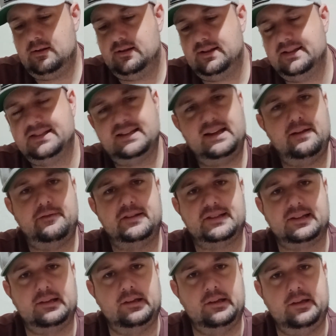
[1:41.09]
Let's see if it's
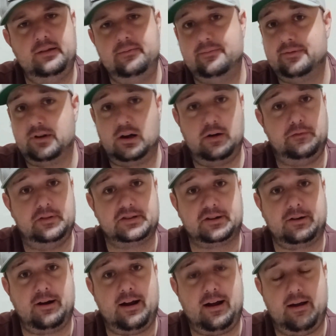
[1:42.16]
good or if it's
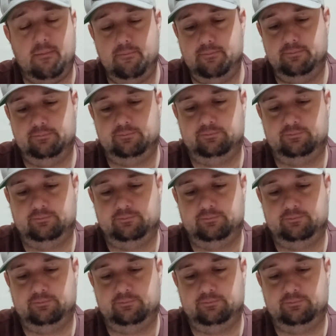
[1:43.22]
crap.